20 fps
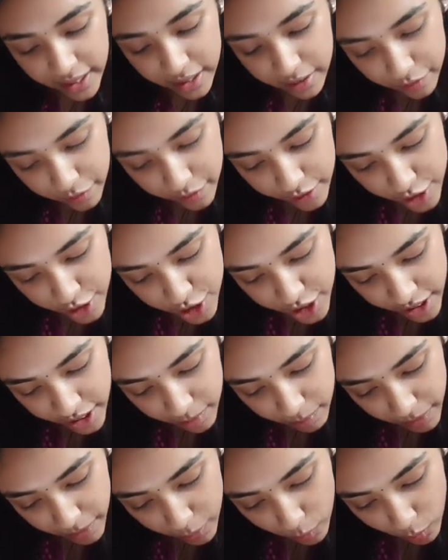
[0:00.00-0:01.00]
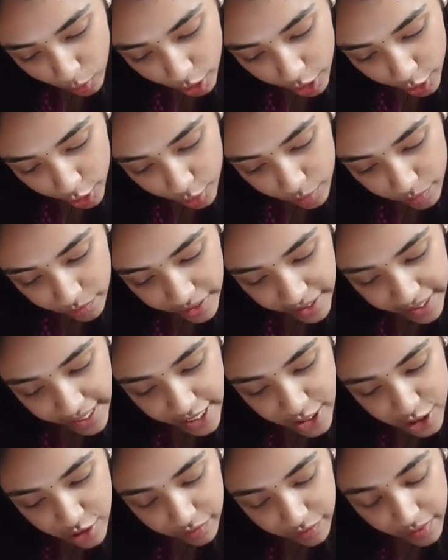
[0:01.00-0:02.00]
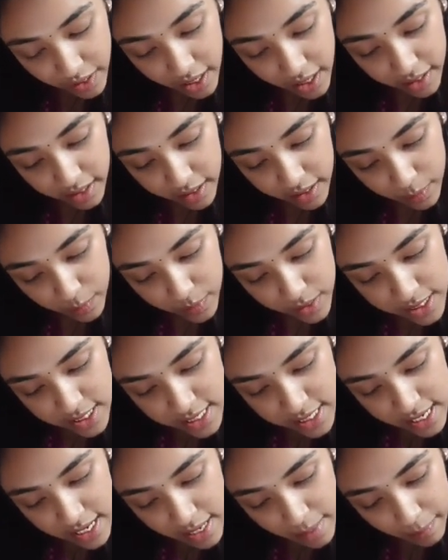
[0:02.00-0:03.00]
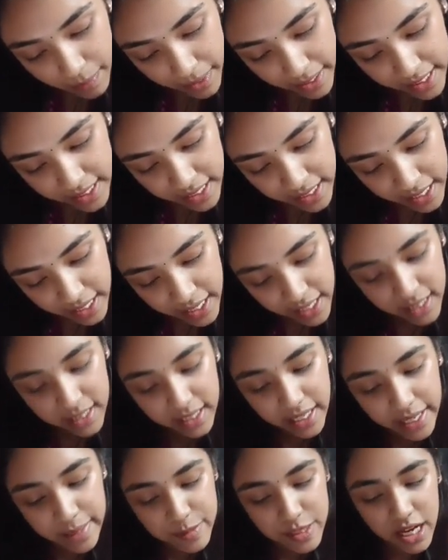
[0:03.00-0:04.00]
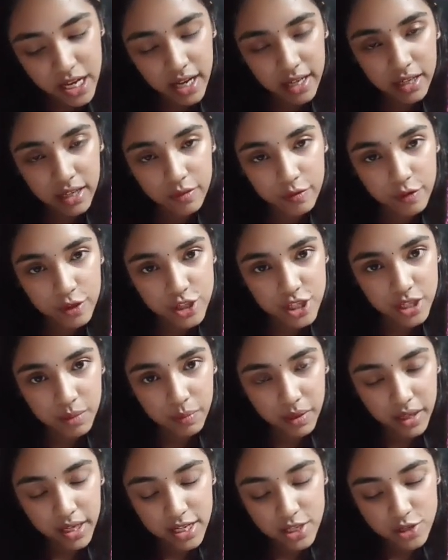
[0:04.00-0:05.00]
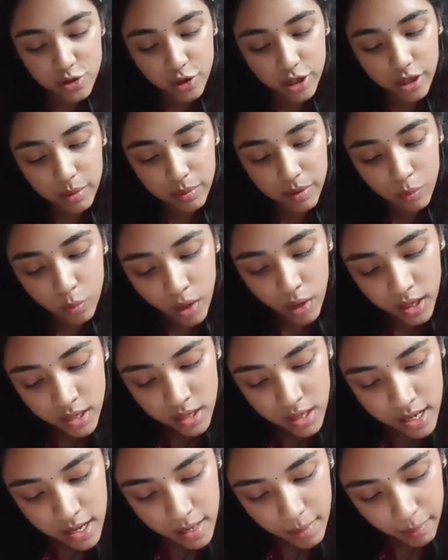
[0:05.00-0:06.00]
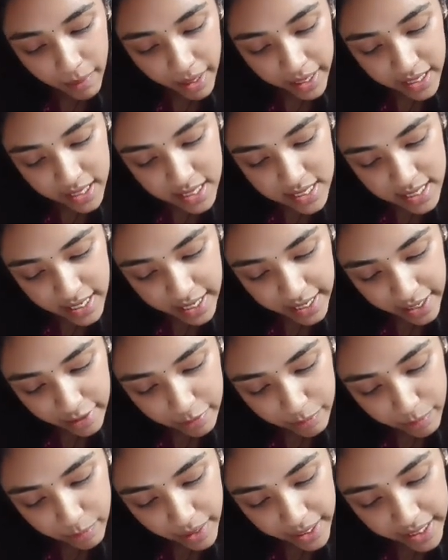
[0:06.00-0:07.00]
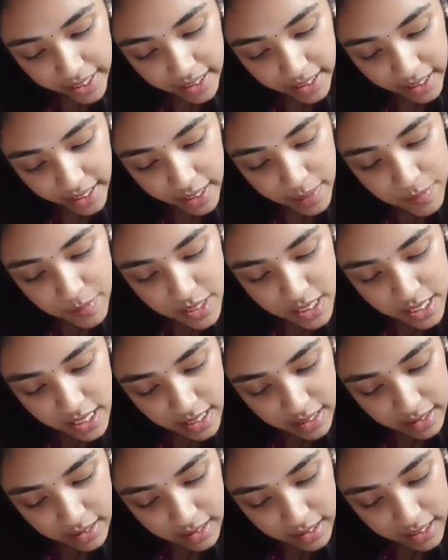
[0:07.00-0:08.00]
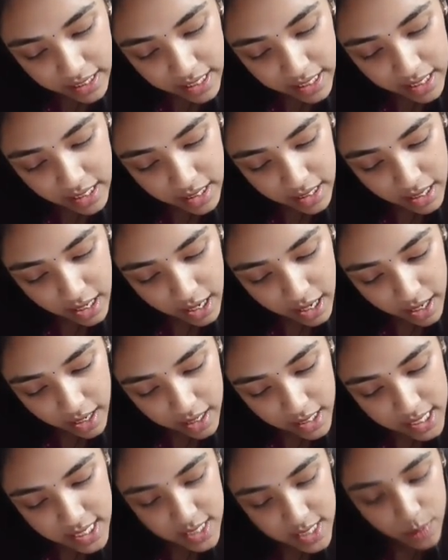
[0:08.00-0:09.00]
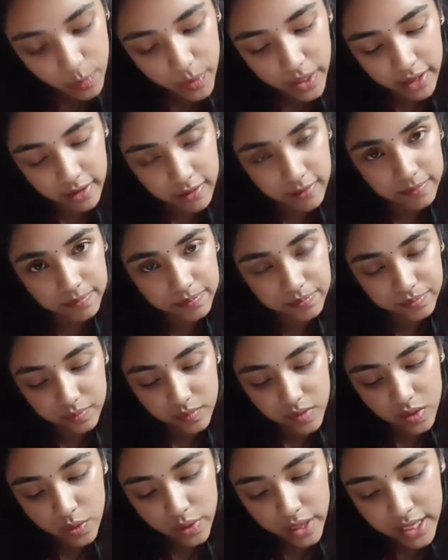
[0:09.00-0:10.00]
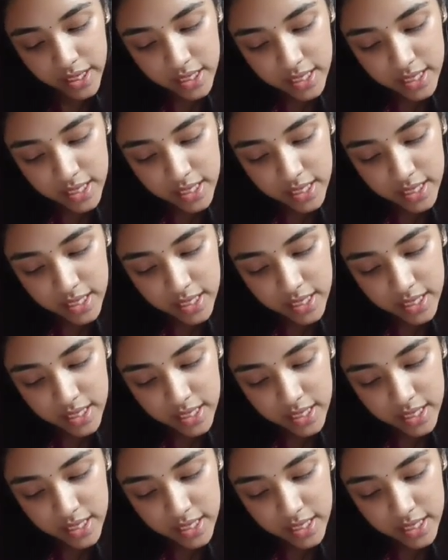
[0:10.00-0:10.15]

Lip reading: differentiate my volume, v dash of r equals pi k times r differentiate panna, it is going to be 1 minus I have pi times 3r square. Okay,